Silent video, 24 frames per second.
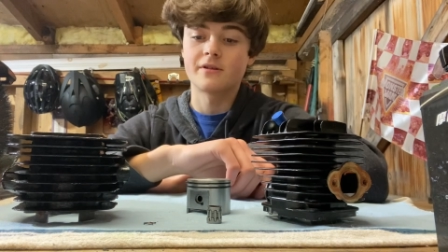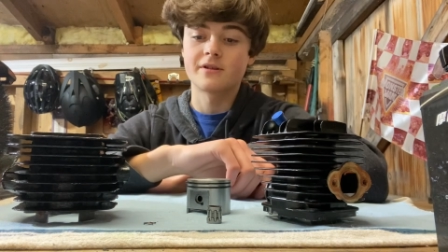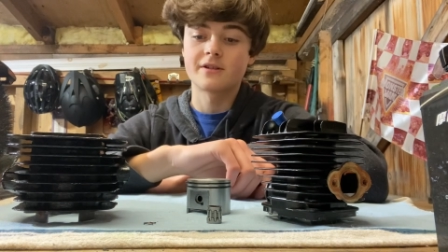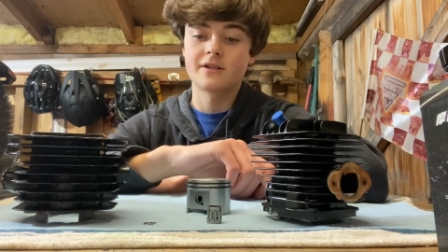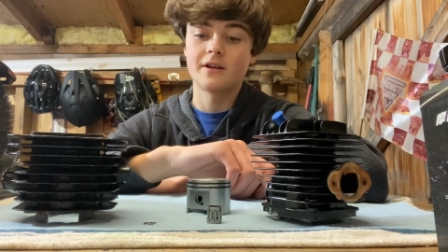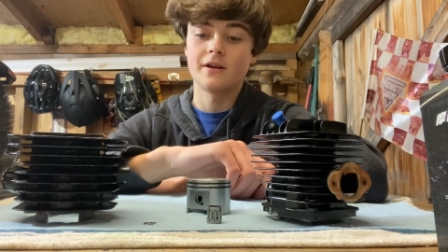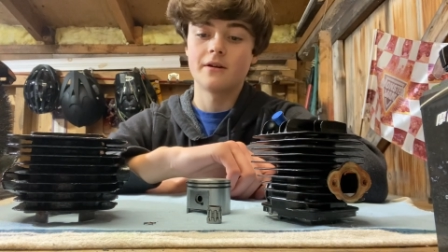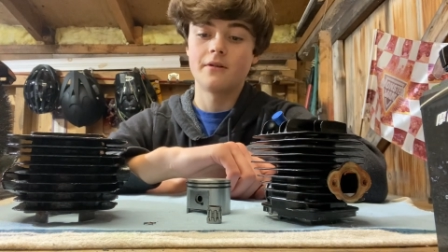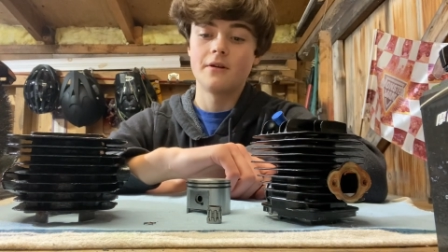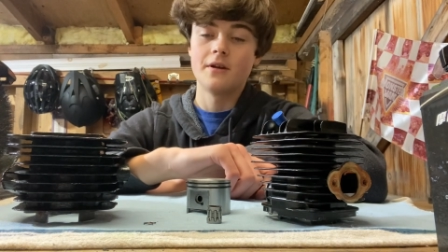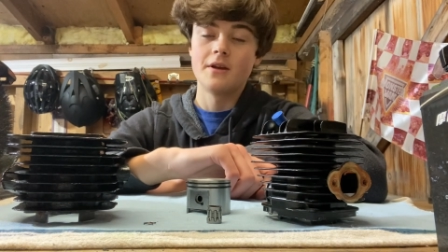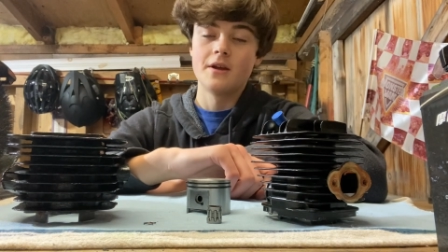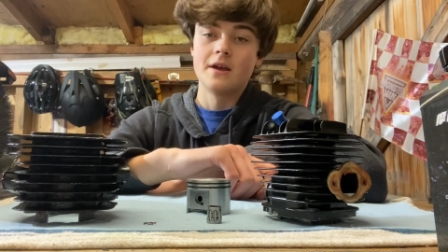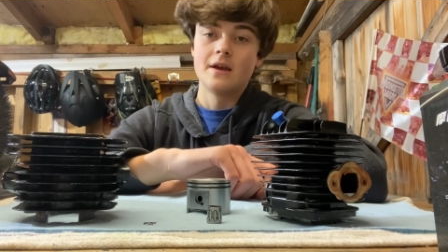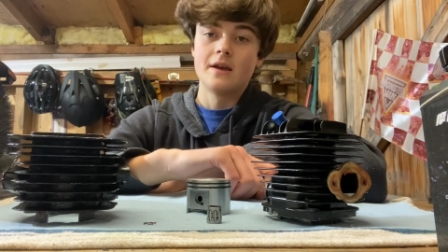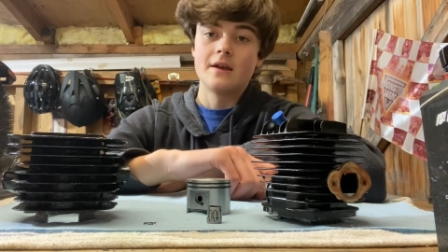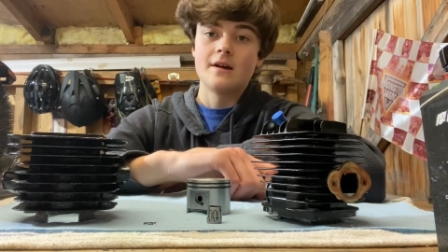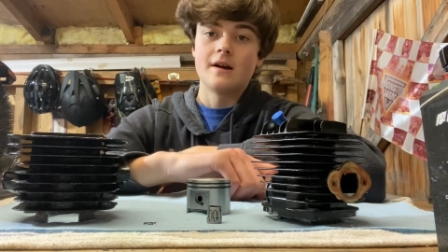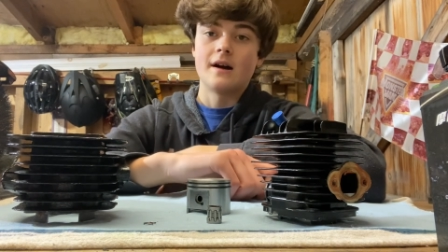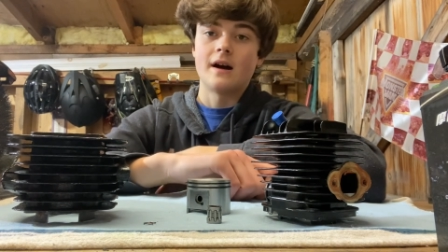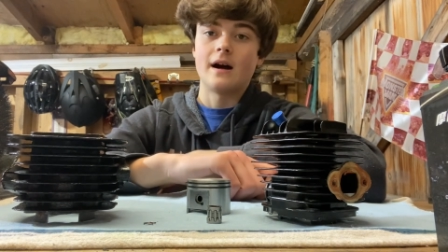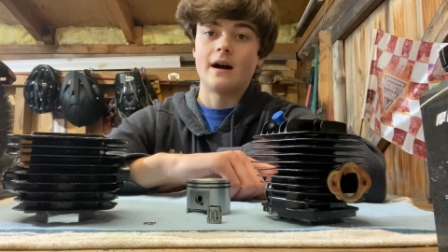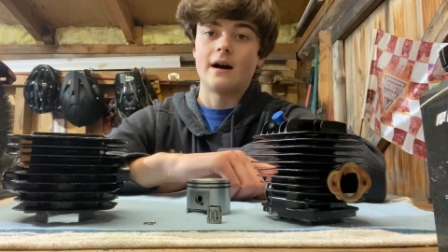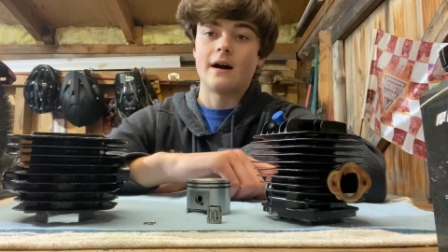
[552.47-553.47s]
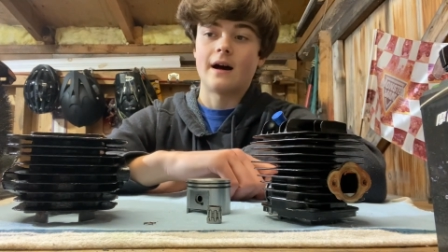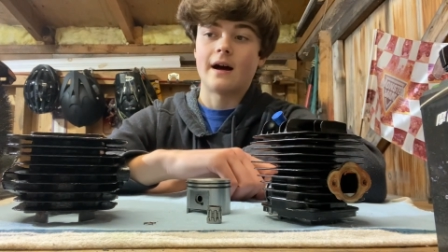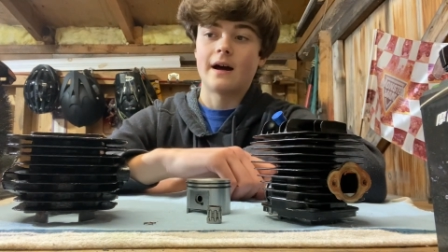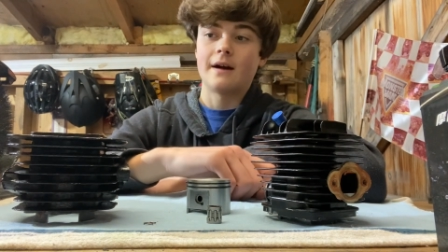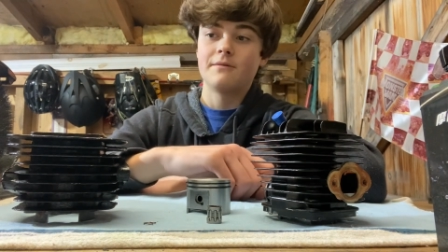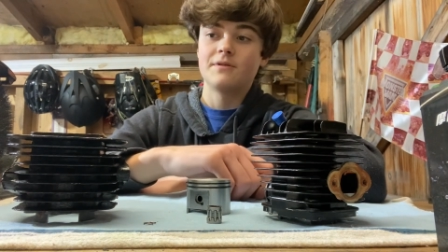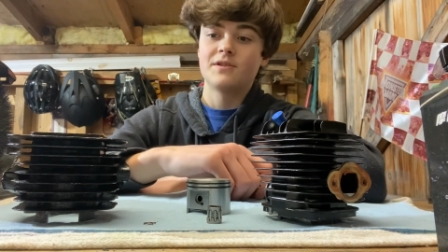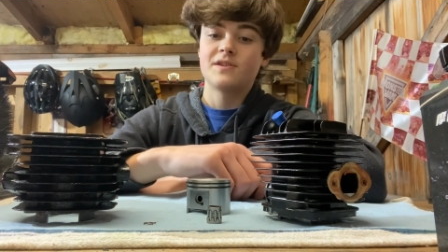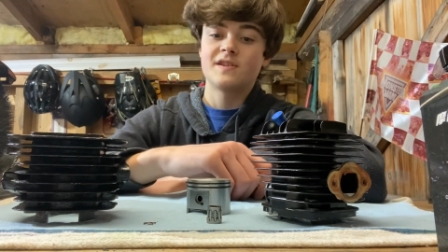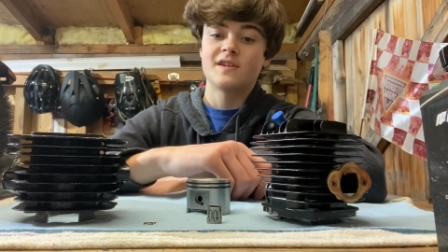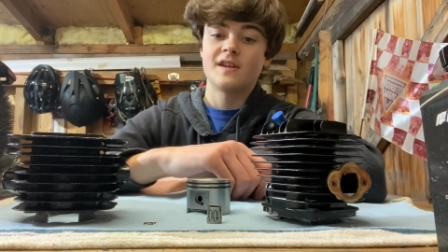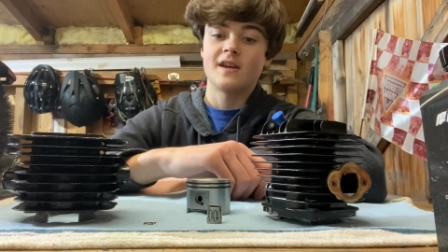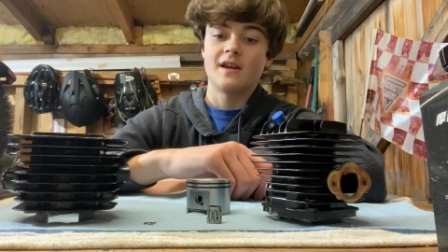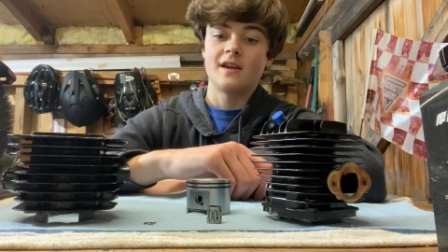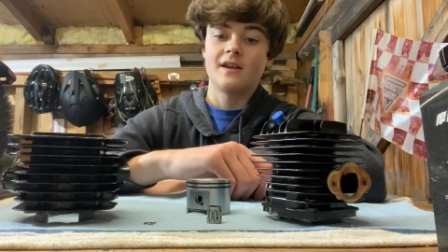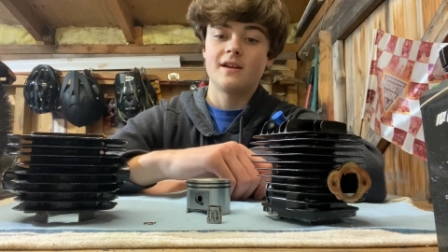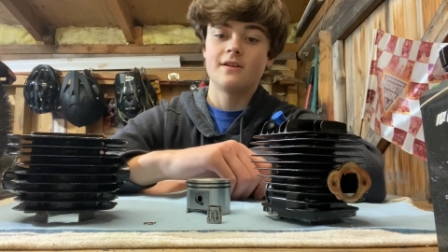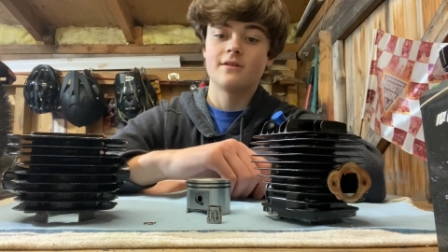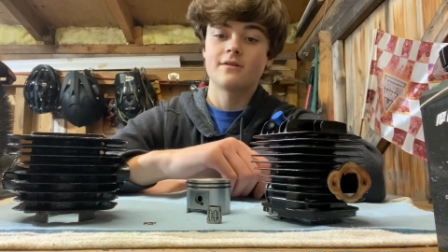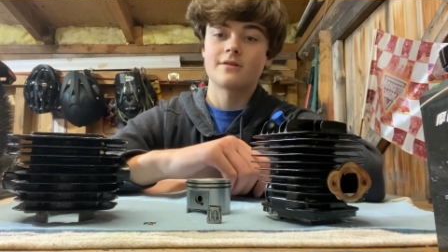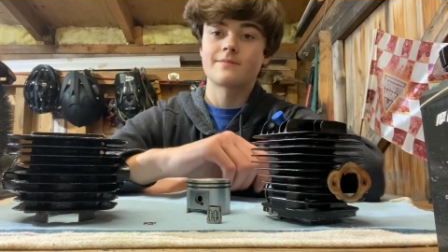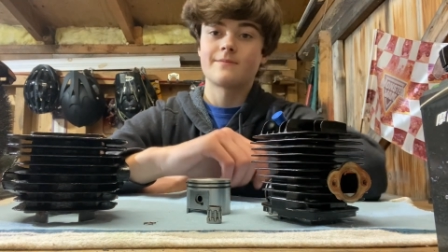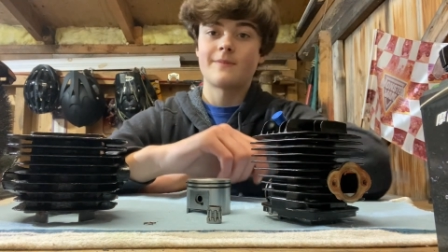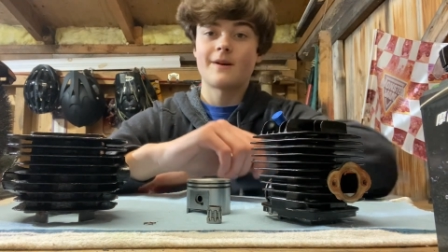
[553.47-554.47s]
So, I would say
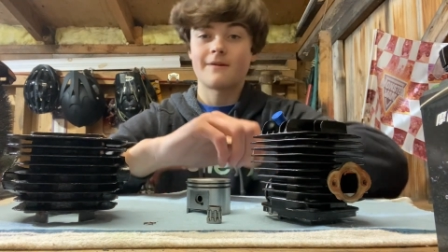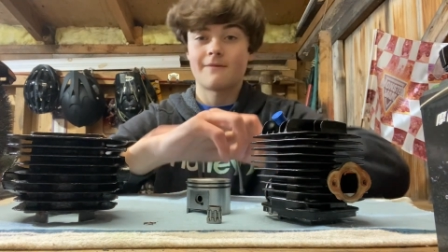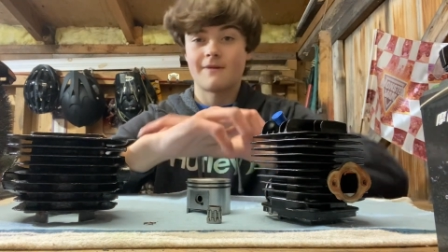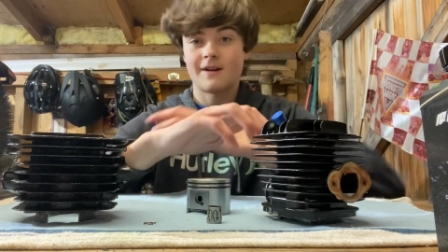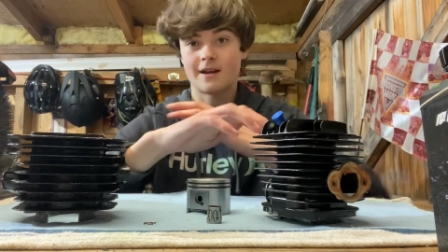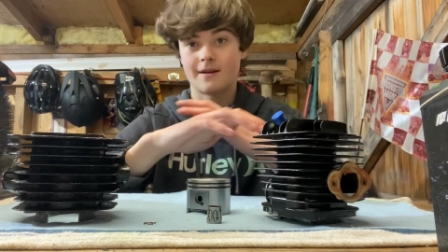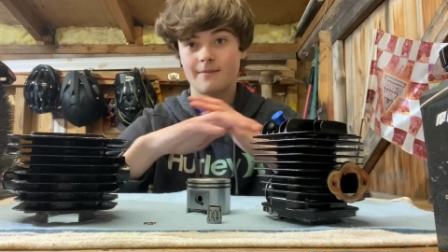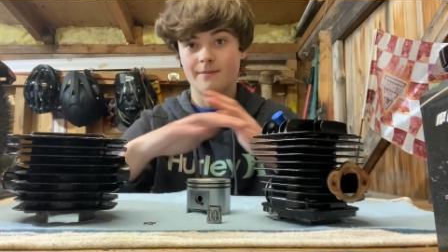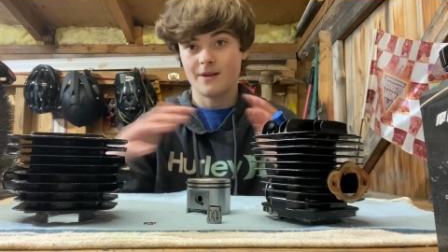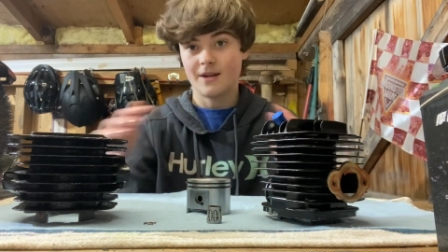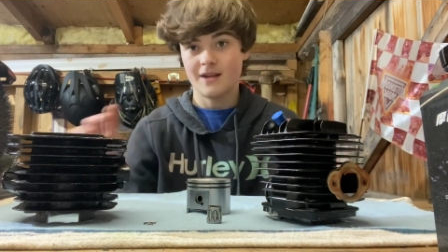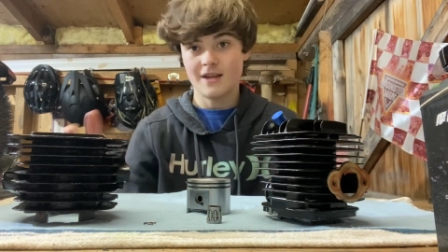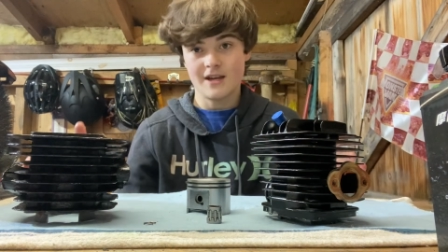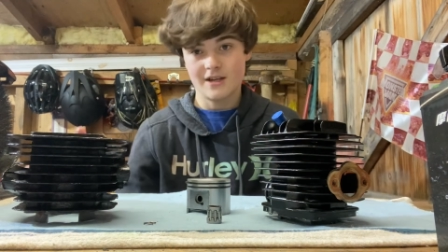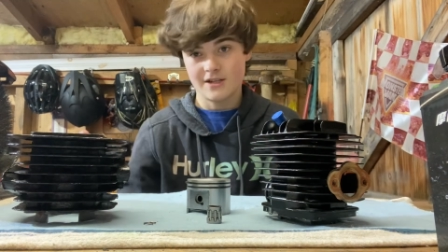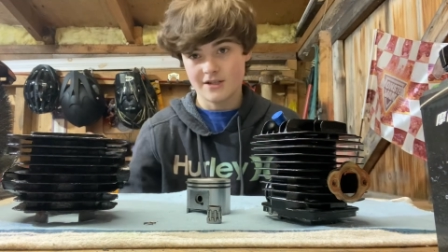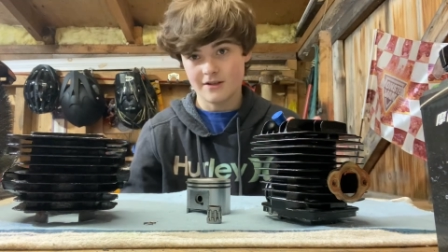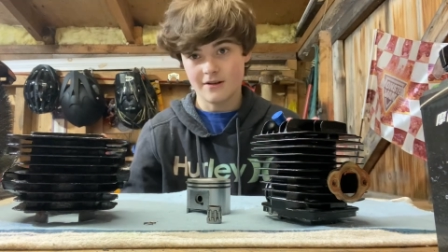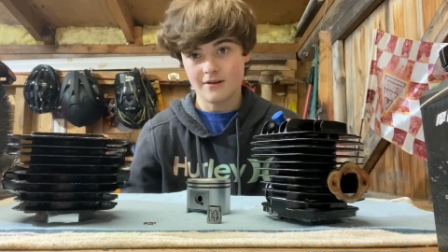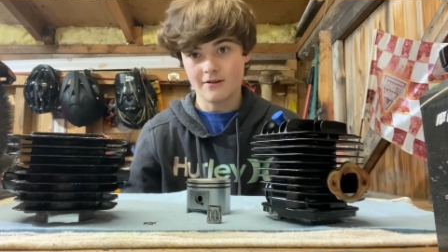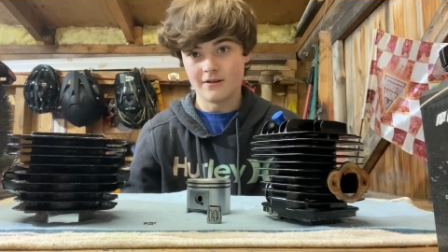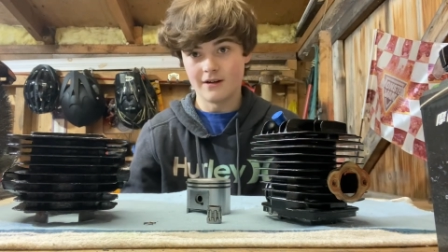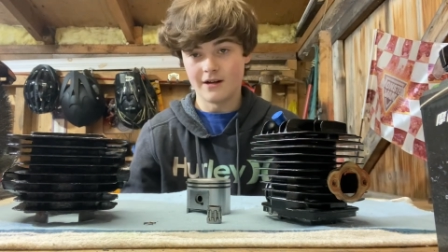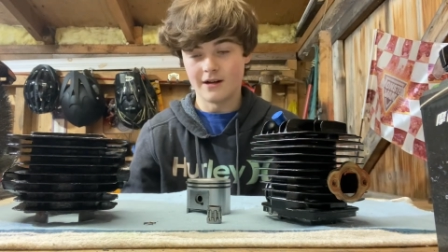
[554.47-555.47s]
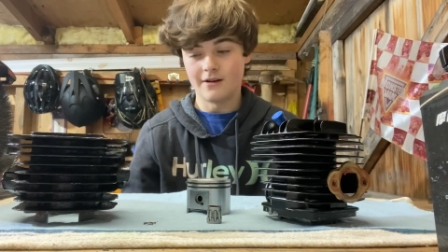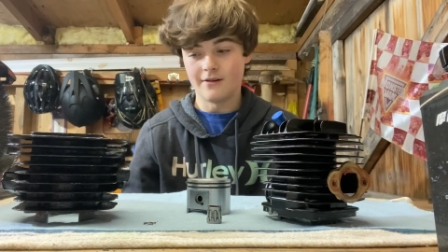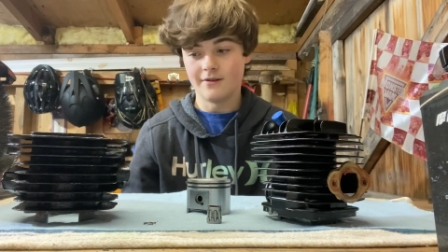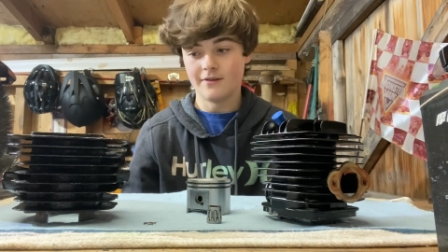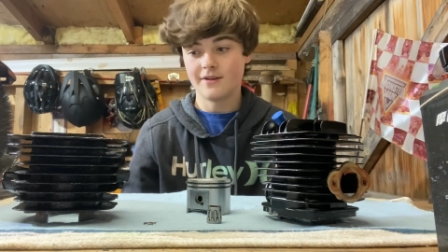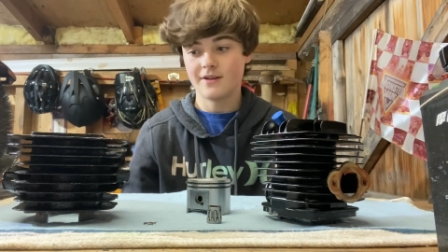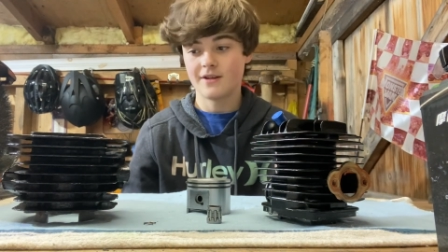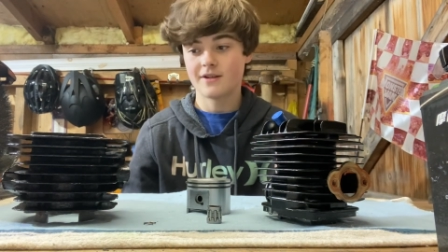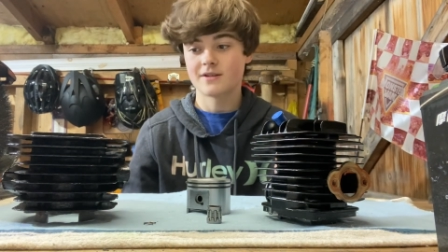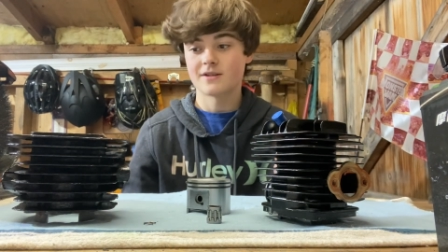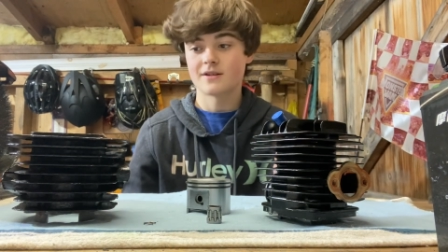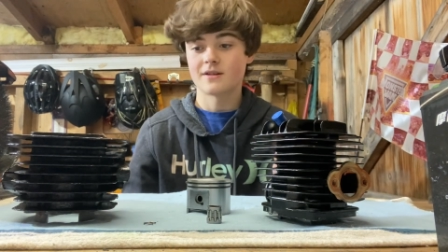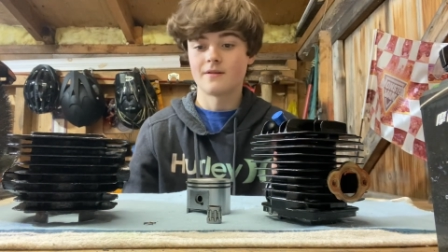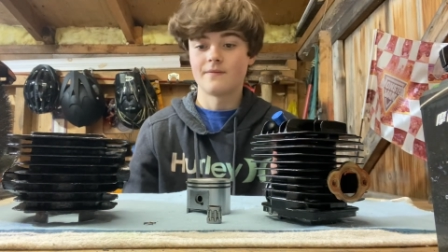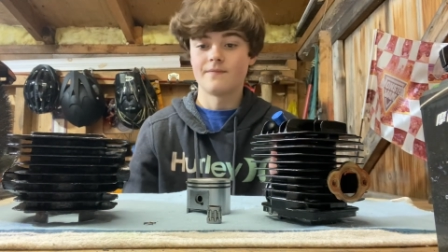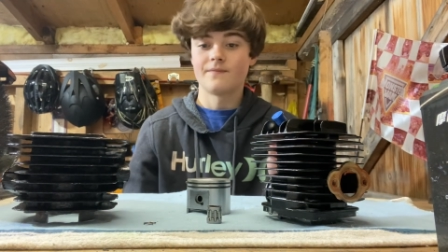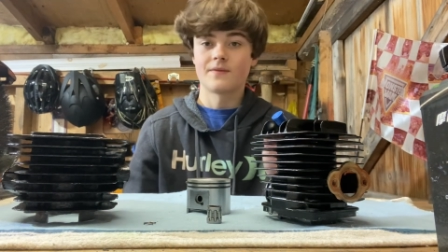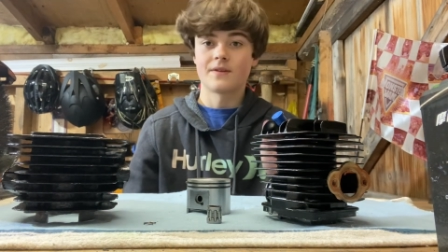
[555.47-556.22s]
here's my recommendation out of all of this.